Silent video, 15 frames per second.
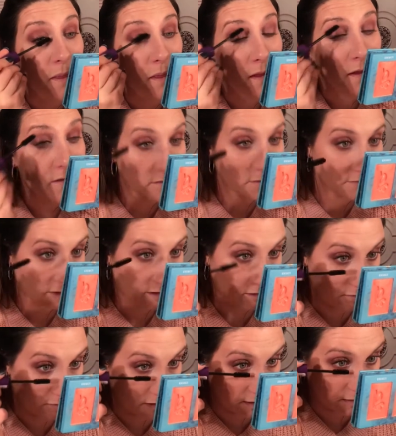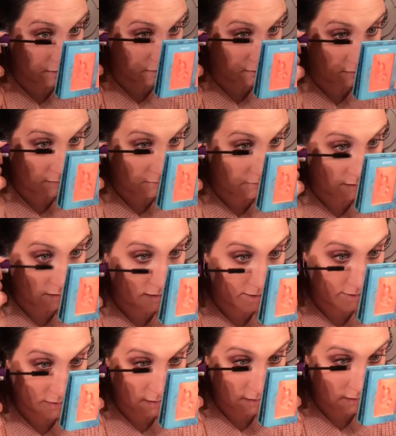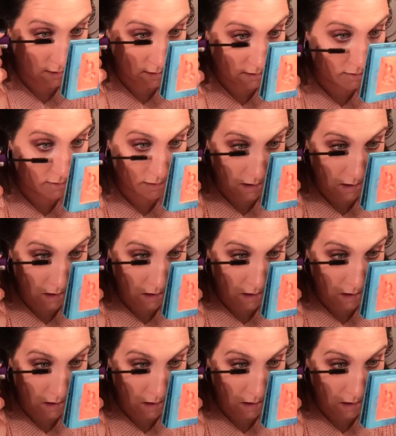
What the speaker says: So I'm going to go in the lower lash line.